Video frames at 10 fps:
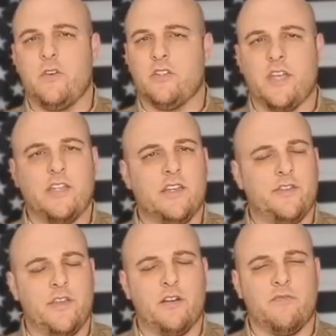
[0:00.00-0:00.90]
You can change
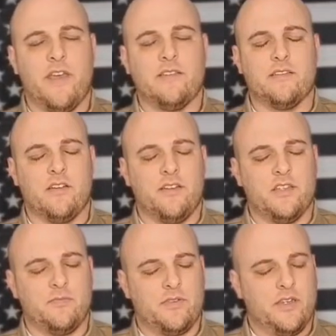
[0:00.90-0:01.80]
out the interfaces on
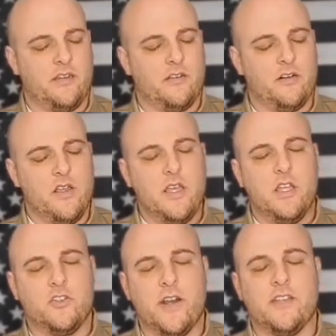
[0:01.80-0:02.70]
this particular
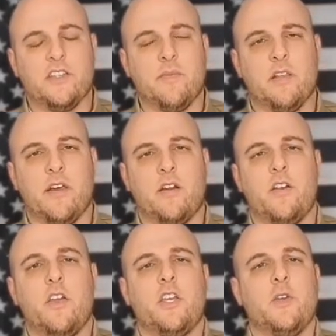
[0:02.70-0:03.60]
training
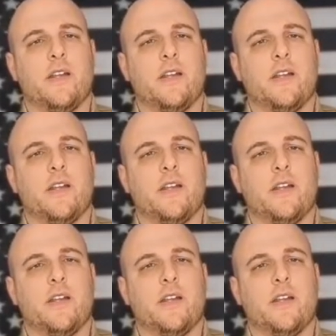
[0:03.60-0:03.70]
simulator.